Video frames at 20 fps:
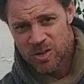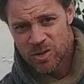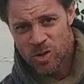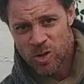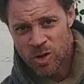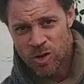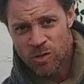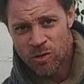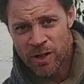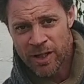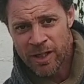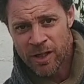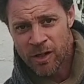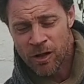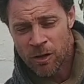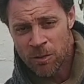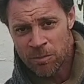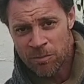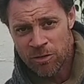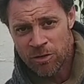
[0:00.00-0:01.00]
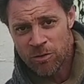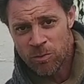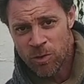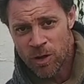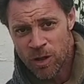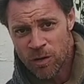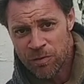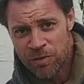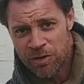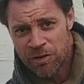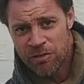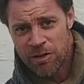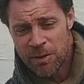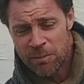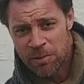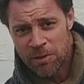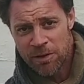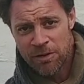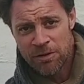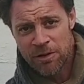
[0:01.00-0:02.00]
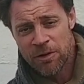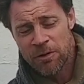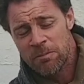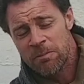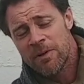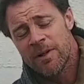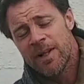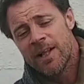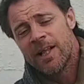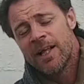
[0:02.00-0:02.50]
Got great arms as well for the Temple of Doom.